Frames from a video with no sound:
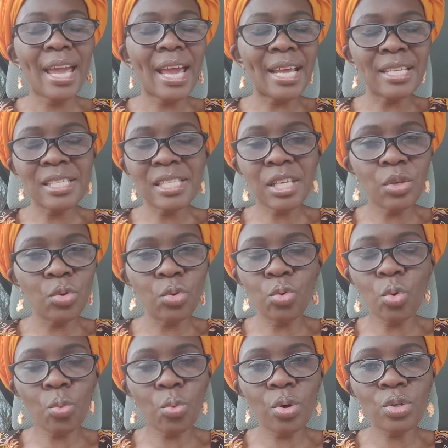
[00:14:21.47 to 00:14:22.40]
and say, you
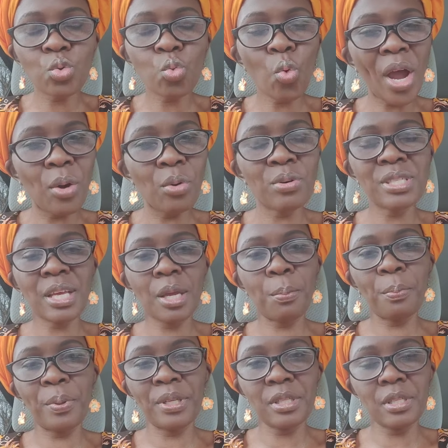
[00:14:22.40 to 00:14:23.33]
know what, why was I
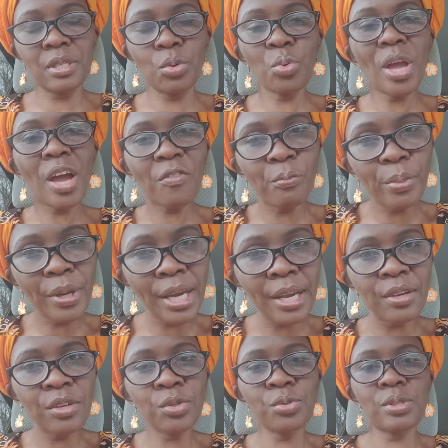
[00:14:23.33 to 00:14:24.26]
petty? We have
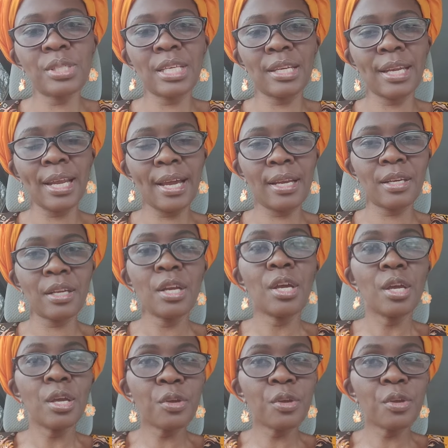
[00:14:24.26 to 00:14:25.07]
bigger issues at hand.